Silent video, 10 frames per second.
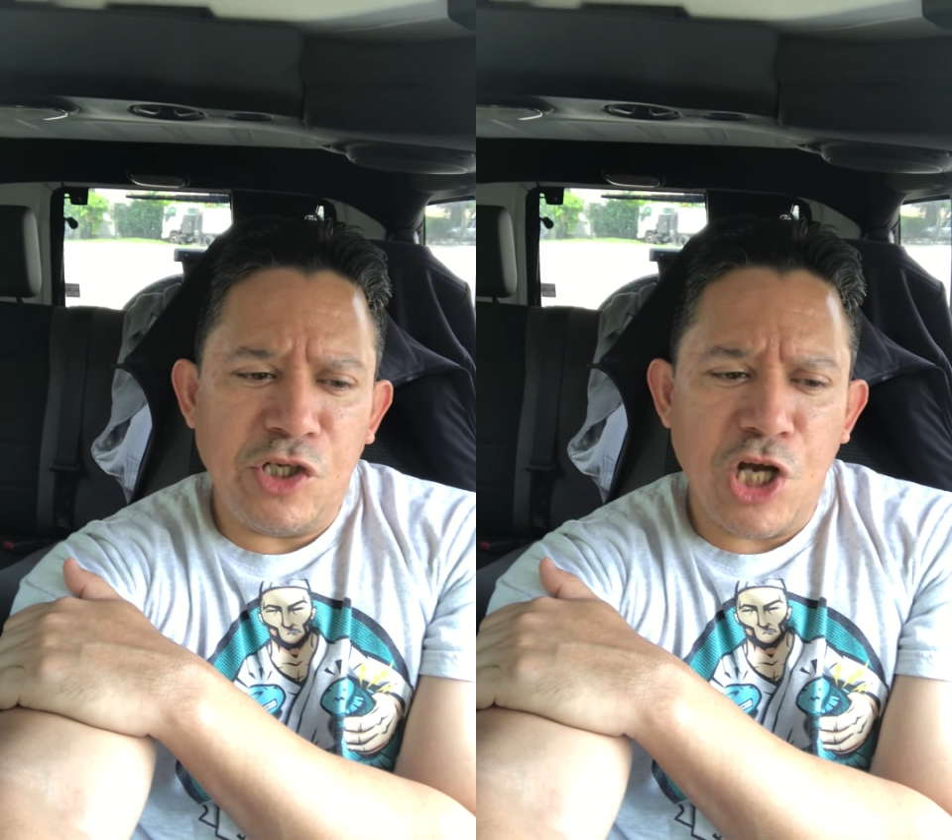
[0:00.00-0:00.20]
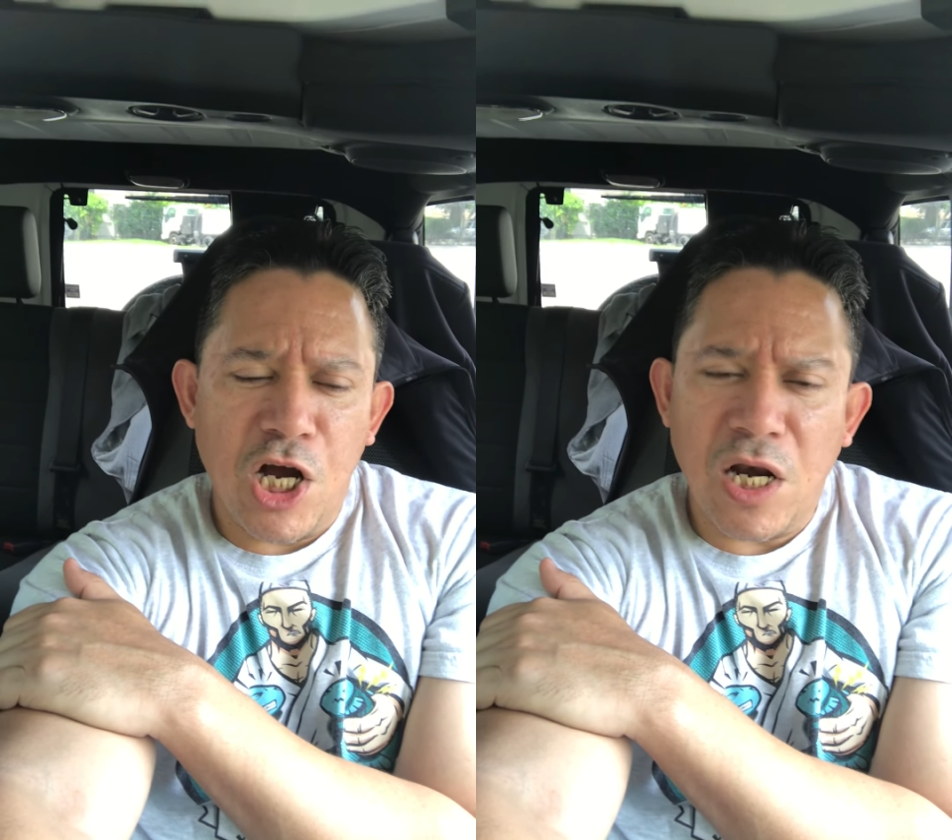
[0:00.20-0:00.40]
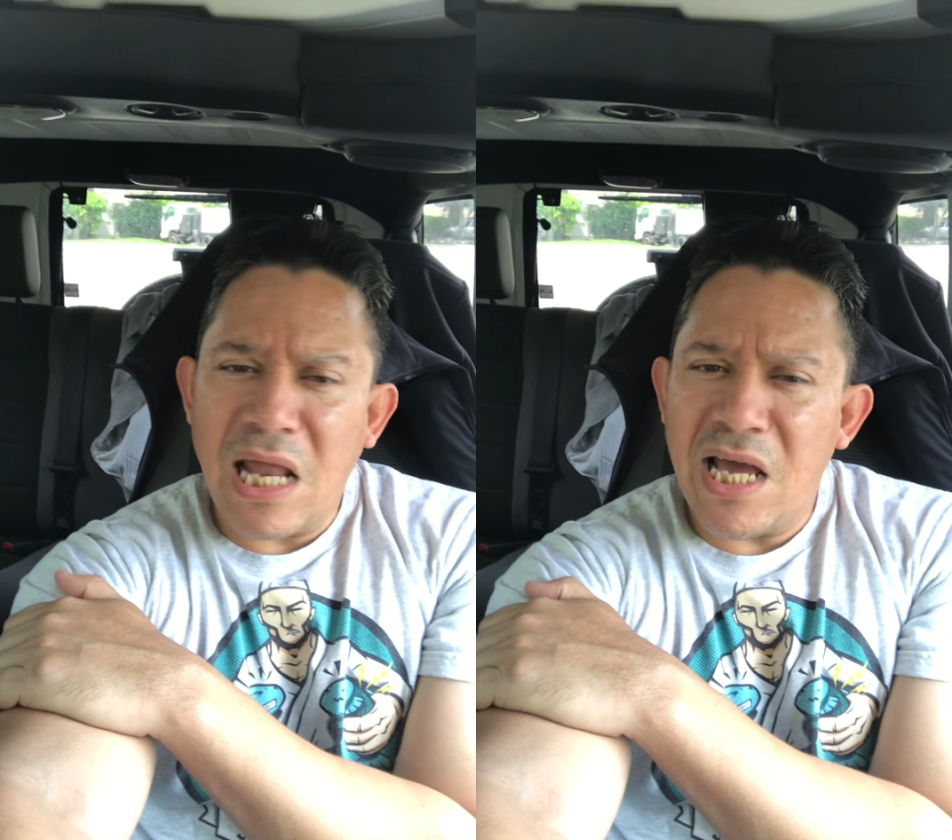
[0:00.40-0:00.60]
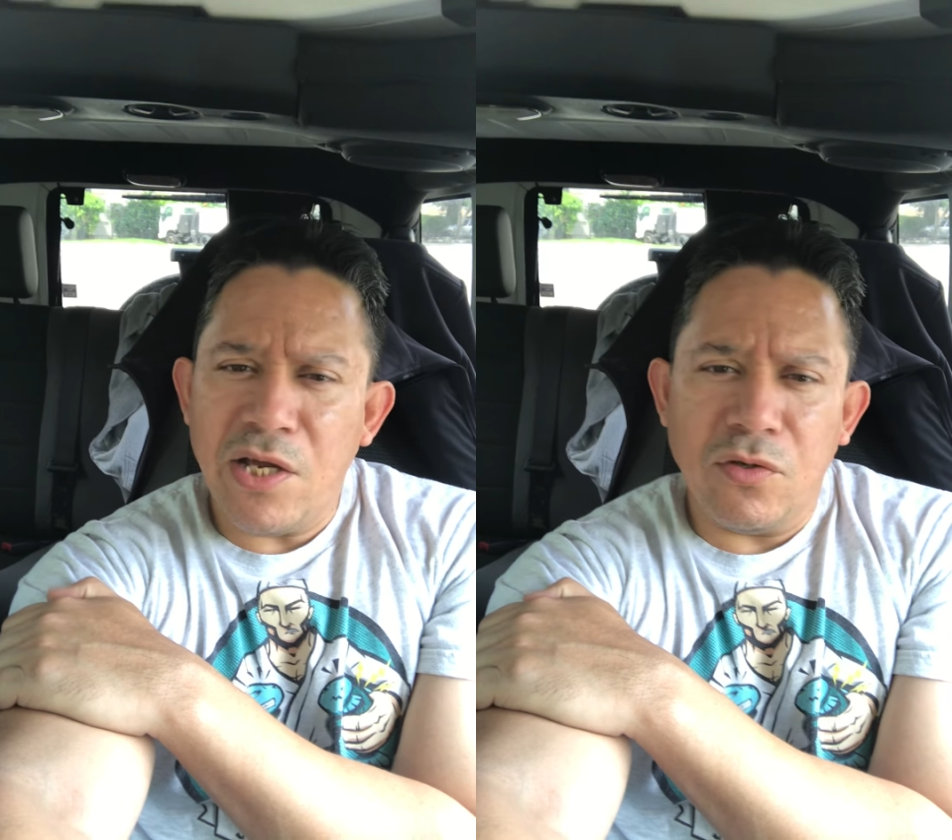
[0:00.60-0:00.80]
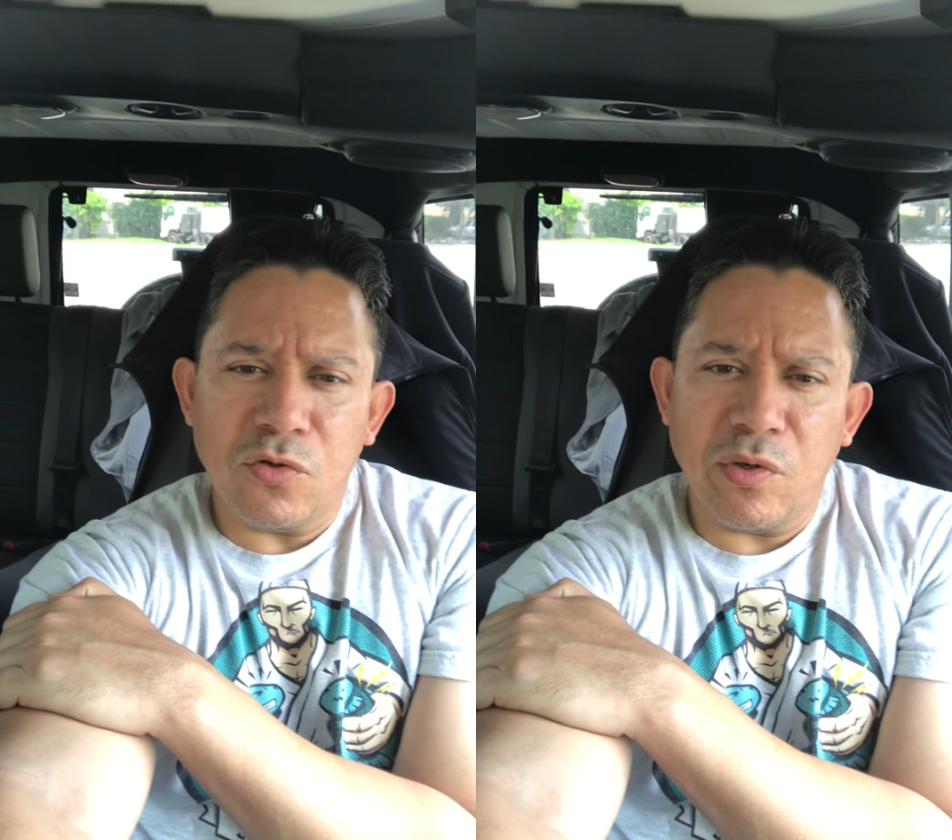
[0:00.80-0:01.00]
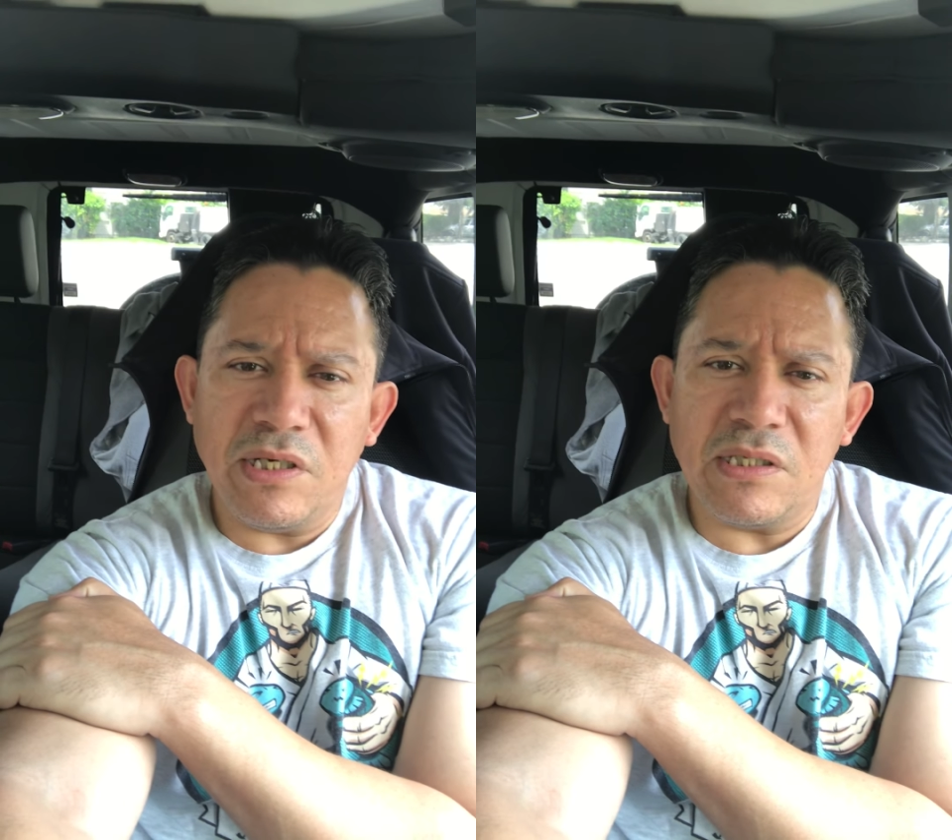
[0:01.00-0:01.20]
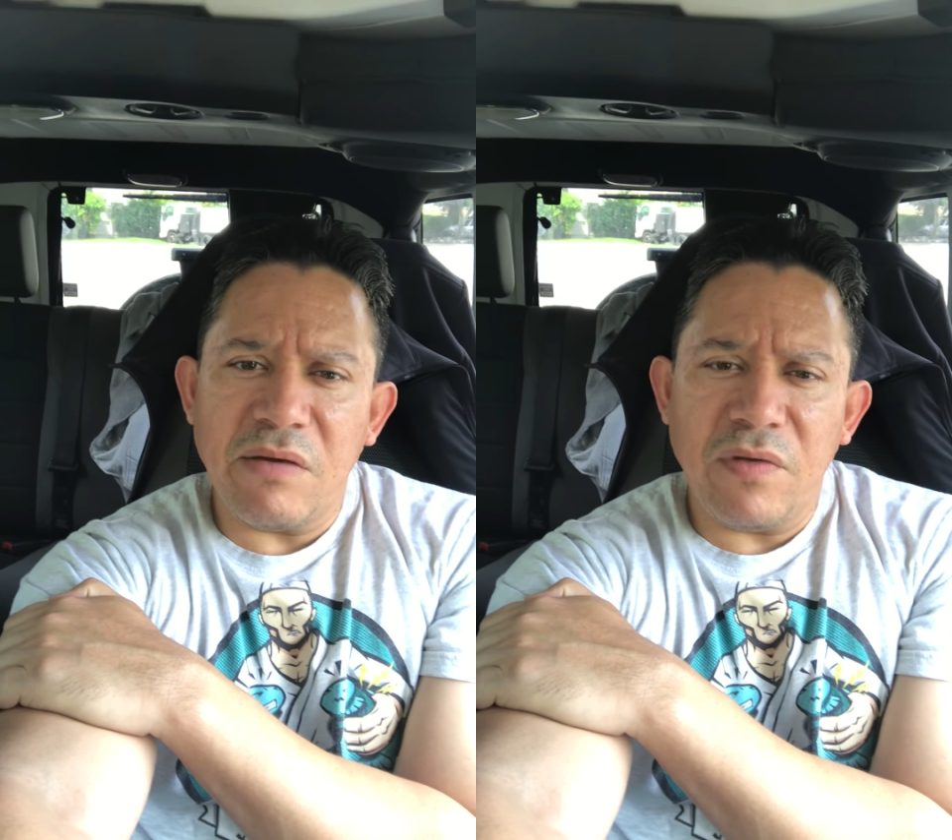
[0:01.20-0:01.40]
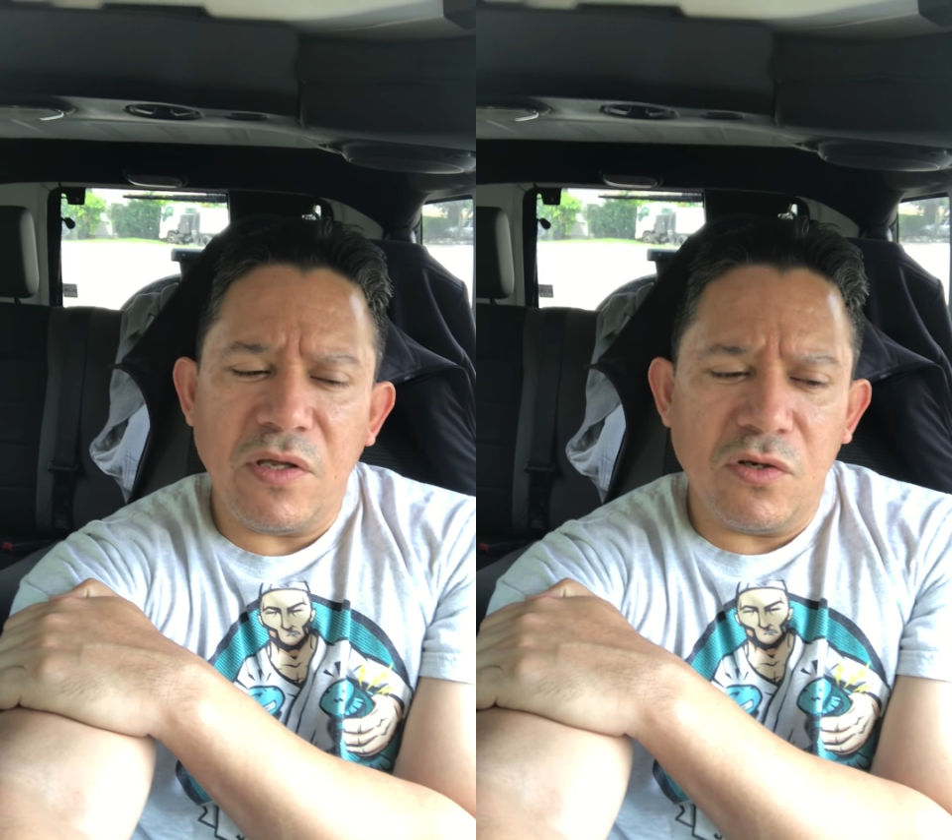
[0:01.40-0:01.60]
young lion,
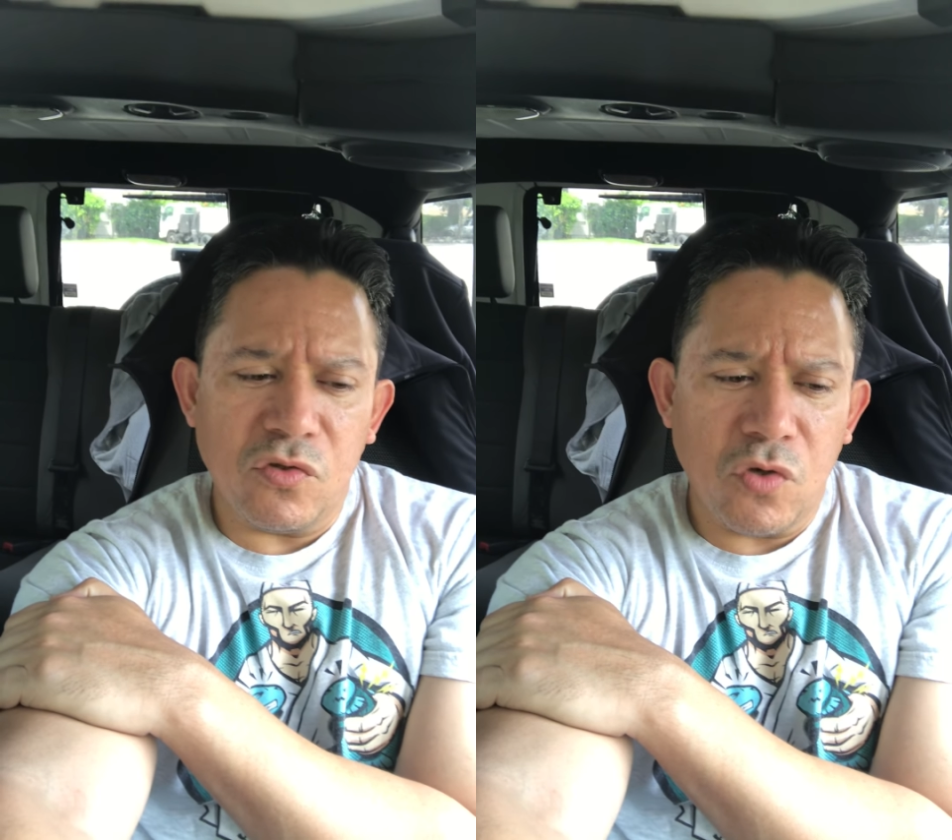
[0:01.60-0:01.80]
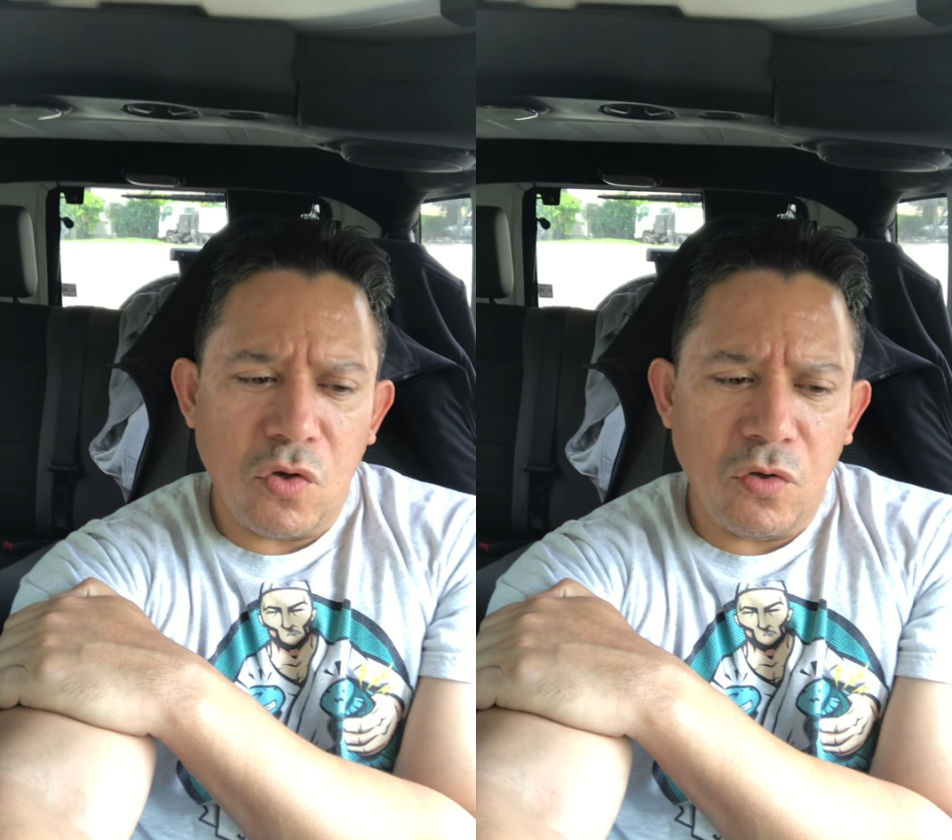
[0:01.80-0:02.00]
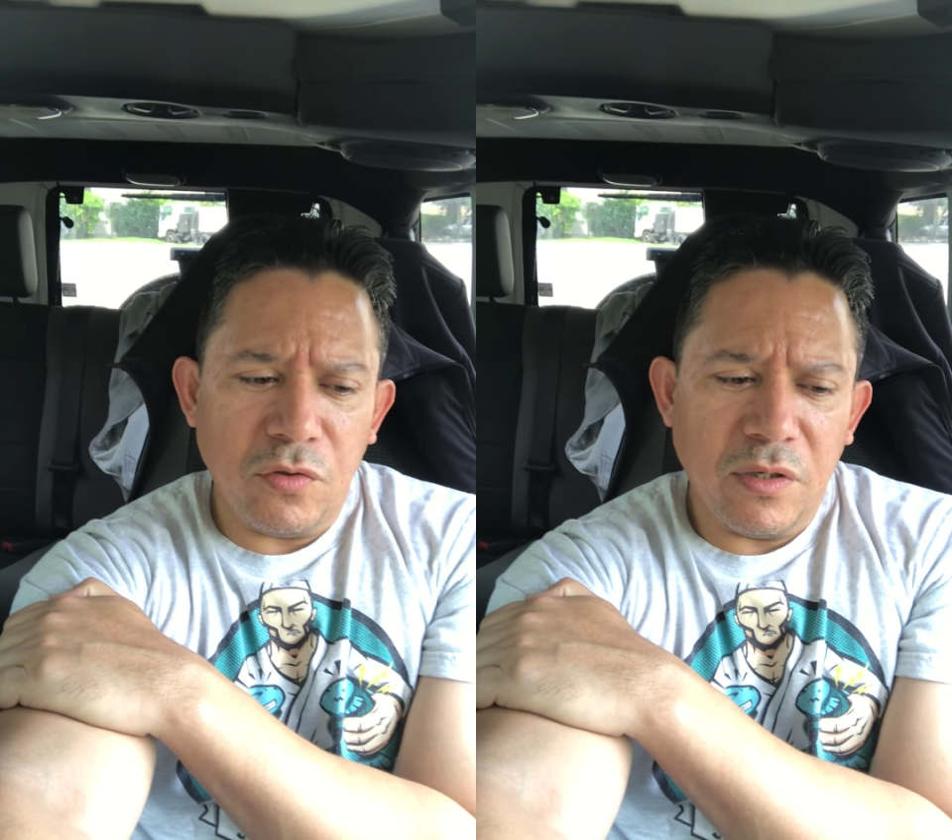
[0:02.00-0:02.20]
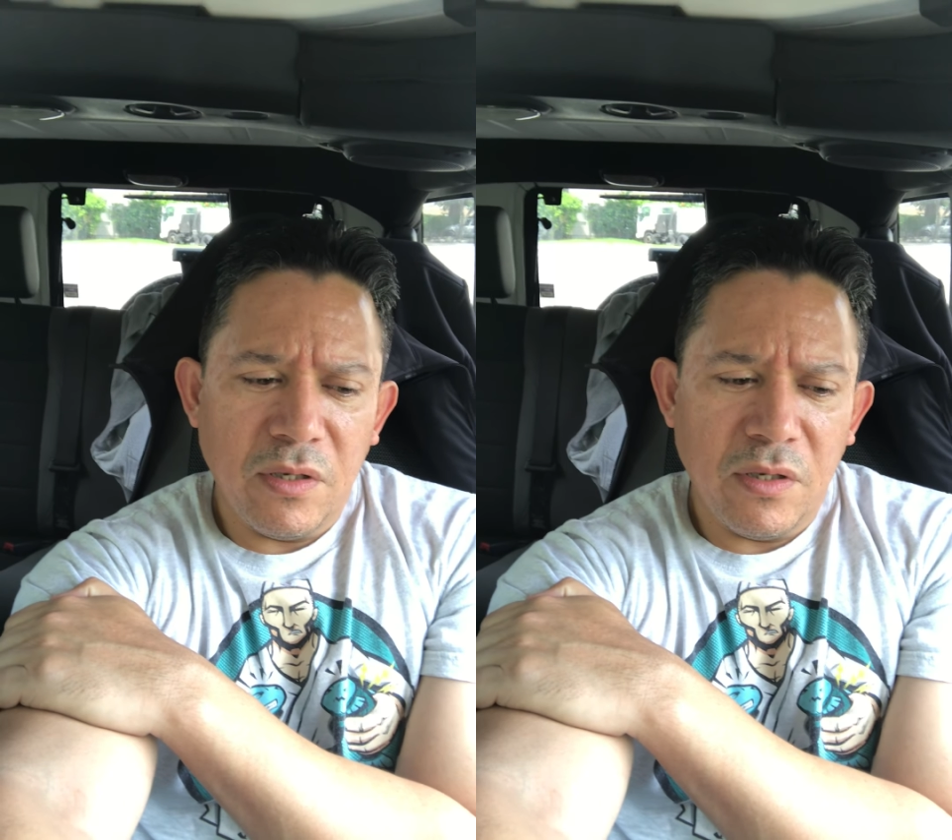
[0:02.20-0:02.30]
27 years old,